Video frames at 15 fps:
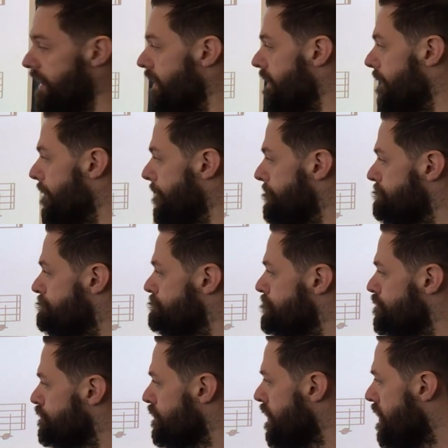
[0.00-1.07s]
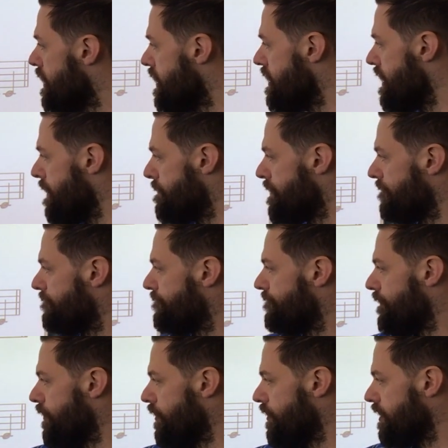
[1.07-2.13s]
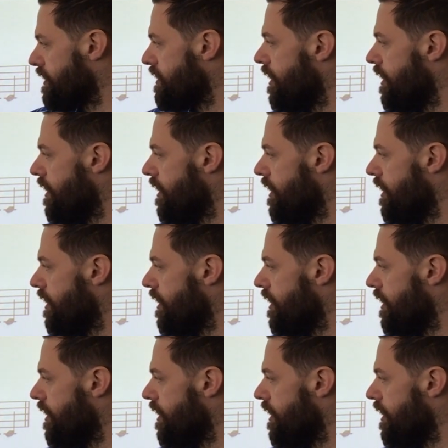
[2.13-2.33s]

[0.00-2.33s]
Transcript: air. Number 4,